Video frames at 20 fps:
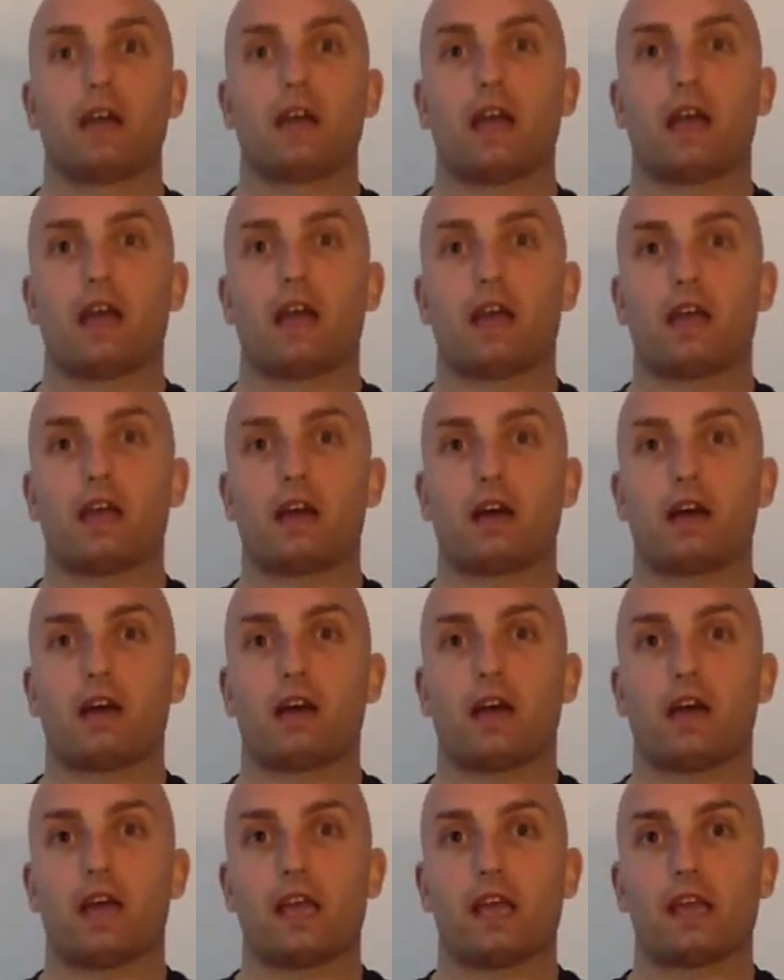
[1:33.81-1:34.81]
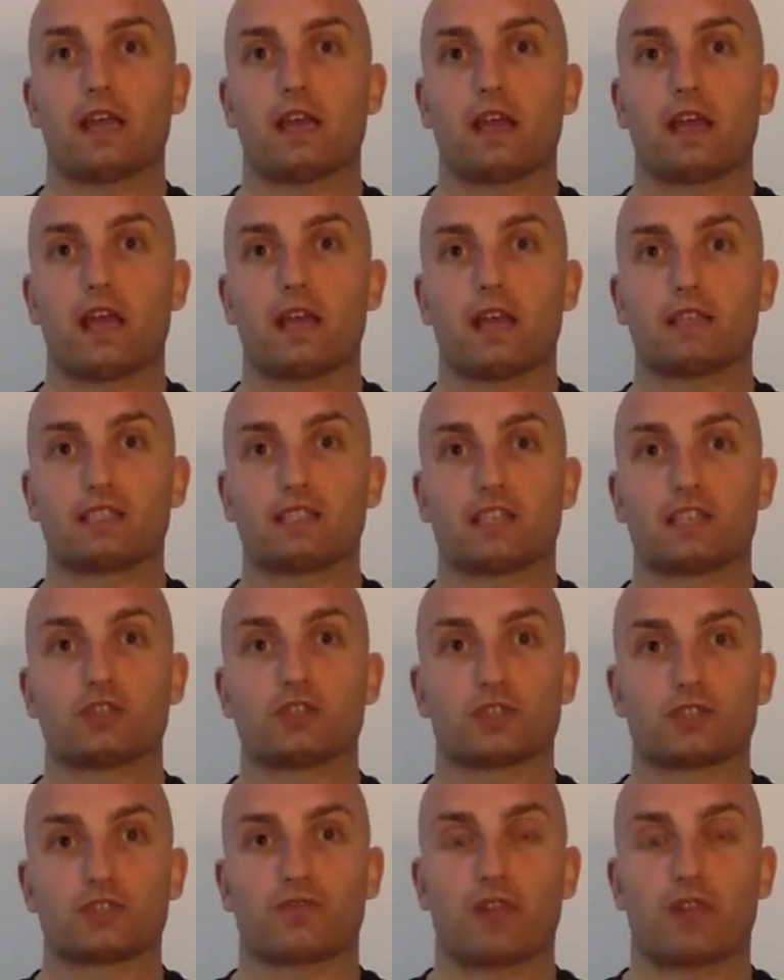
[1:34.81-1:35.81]
a
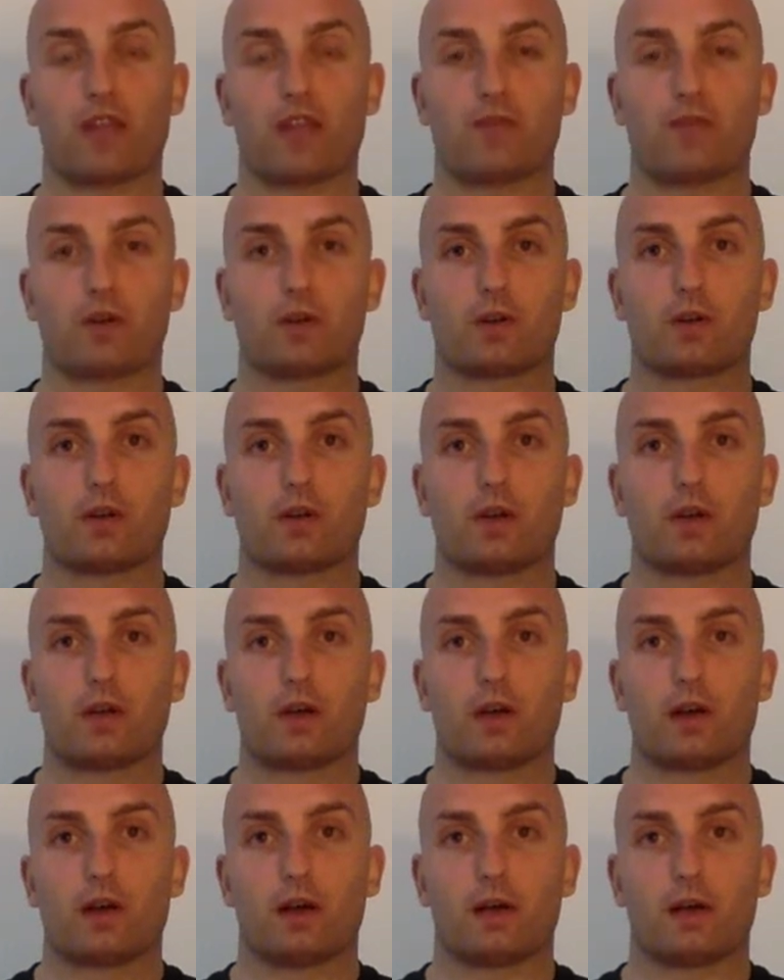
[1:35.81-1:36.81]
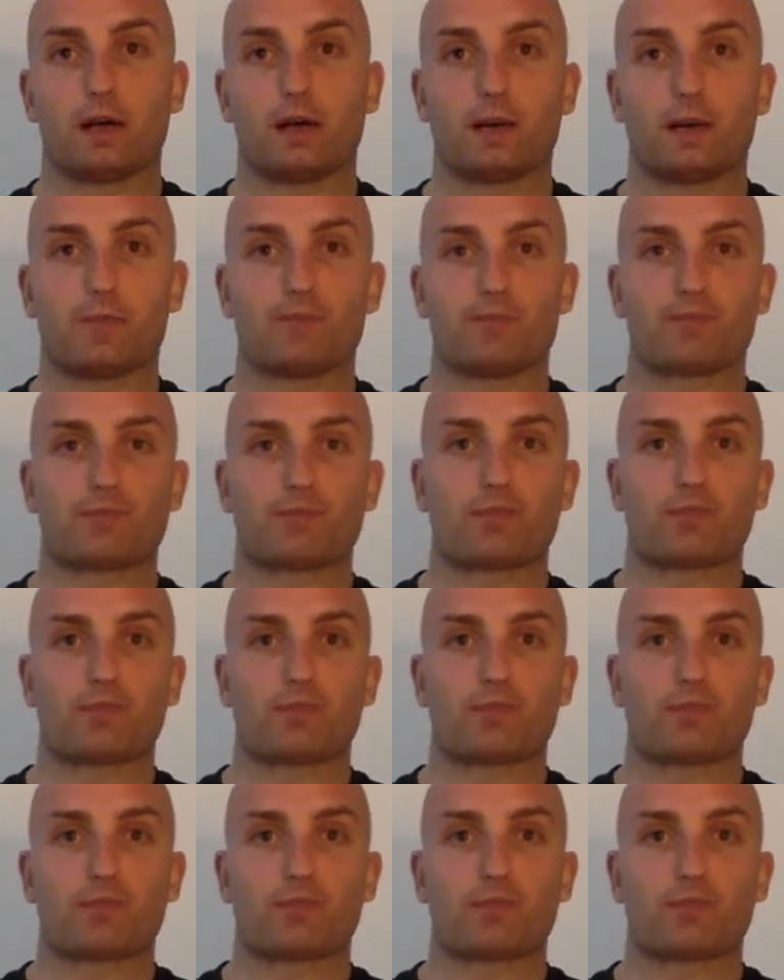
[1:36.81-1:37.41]
citrus flavored 1